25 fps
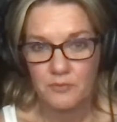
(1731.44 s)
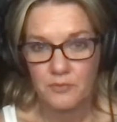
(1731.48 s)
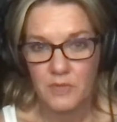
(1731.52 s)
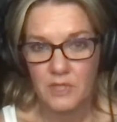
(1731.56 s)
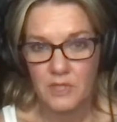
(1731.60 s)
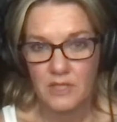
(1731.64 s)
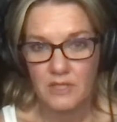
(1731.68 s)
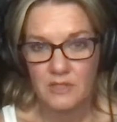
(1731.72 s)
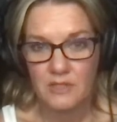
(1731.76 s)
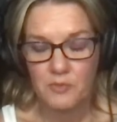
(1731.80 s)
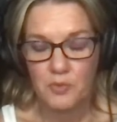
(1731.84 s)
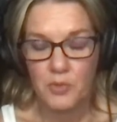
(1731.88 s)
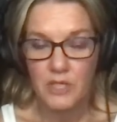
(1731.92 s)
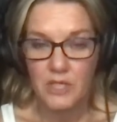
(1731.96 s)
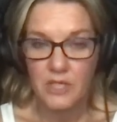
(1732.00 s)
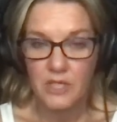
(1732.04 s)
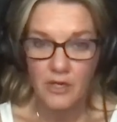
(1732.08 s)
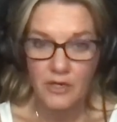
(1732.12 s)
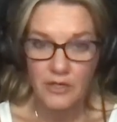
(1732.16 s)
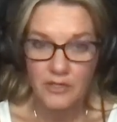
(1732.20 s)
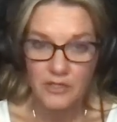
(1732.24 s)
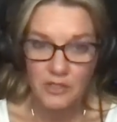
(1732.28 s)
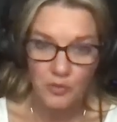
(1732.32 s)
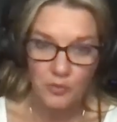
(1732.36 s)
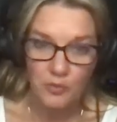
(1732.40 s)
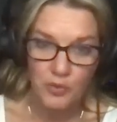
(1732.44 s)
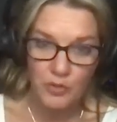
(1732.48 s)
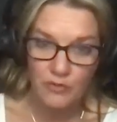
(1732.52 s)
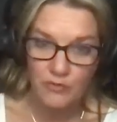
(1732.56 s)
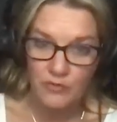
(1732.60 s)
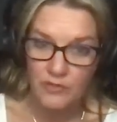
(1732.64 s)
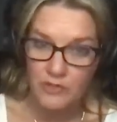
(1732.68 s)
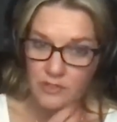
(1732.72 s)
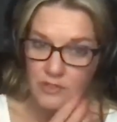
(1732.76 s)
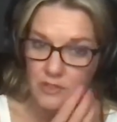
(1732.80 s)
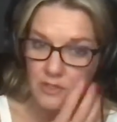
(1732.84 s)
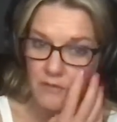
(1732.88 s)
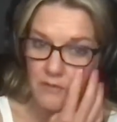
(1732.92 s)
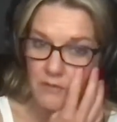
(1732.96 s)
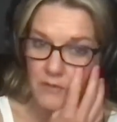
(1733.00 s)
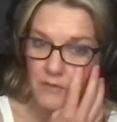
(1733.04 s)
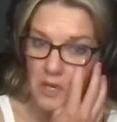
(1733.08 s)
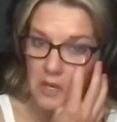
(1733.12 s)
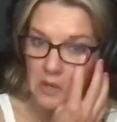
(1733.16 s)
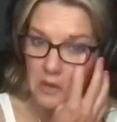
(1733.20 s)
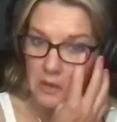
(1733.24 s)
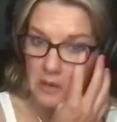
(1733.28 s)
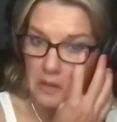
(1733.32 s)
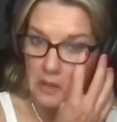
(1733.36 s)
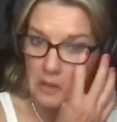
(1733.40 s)
it's pretty hard to prove yourself
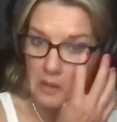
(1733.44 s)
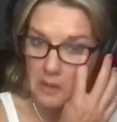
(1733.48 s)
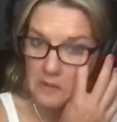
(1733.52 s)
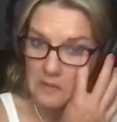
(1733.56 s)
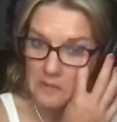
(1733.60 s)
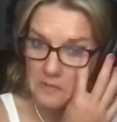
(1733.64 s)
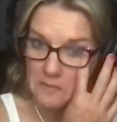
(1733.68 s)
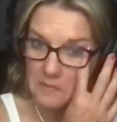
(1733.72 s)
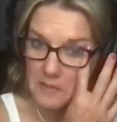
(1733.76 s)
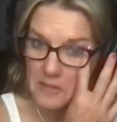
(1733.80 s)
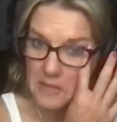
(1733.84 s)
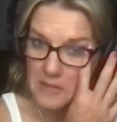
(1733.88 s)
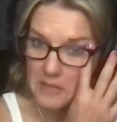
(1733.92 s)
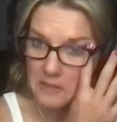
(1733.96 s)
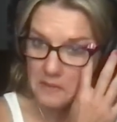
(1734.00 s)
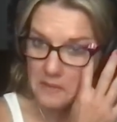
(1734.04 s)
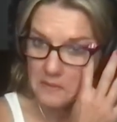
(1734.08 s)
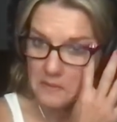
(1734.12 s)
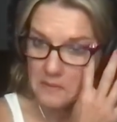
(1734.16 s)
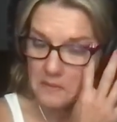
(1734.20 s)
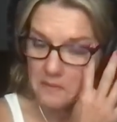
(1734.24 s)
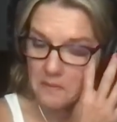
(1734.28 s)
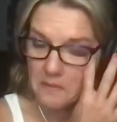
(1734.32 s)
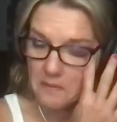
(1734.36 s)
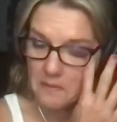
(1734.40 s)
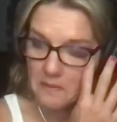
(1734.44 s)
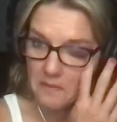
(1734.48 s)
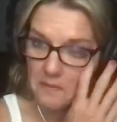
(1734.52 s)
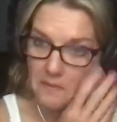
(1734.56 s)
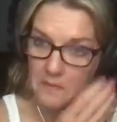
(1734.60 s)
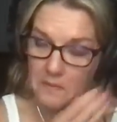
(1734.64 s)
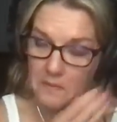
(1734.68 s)
wrong as a man. So